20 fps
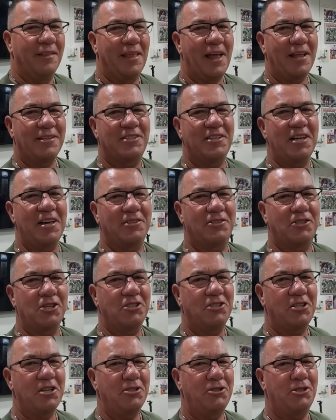That's it.
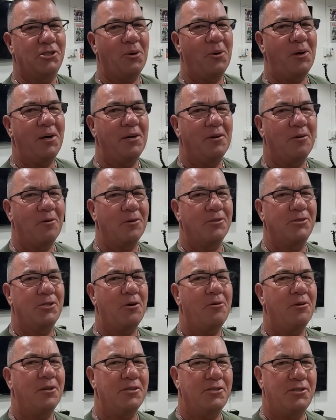Just enjoy it or
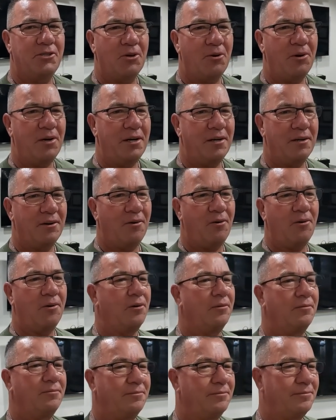don't enjoy it
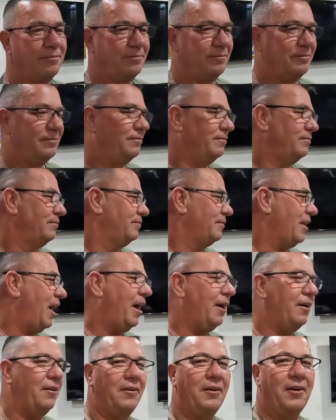or
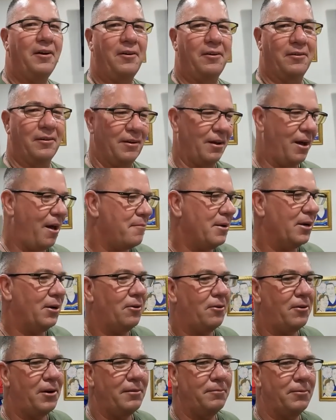I don't know. I'm
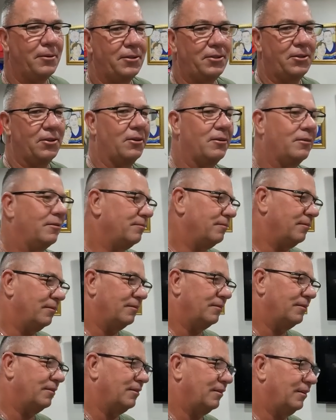annoyed with your
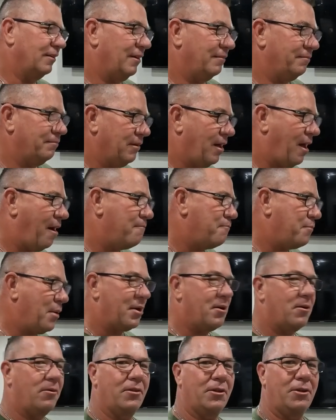I'm
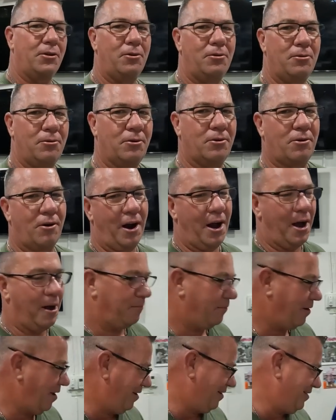better than you
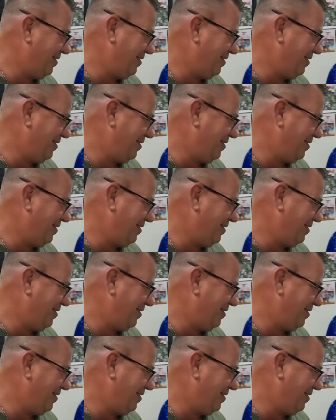crap.